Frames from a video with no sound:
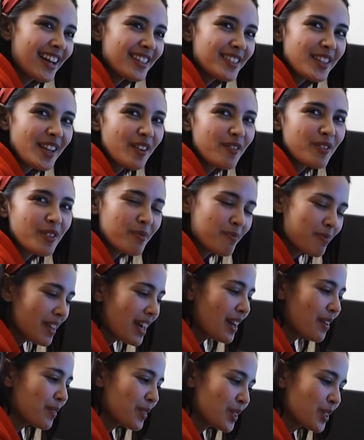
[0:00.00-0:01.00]
aside from
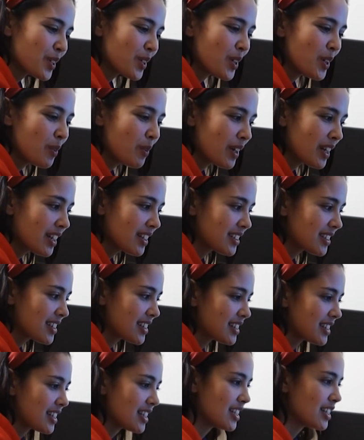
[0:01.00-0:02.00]
that, we'll show you what else
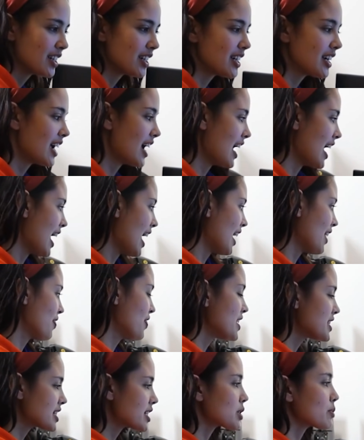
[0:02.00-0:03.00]
is here.
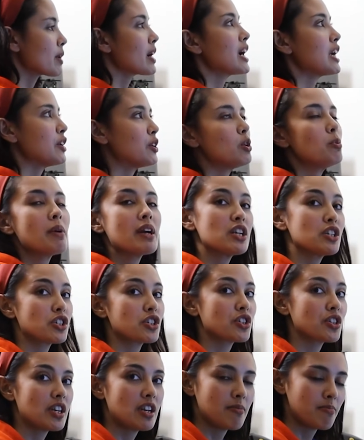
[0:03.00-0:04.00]
This is where I do my
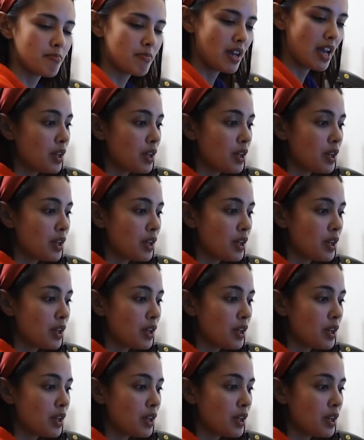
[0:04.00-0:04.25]
stream.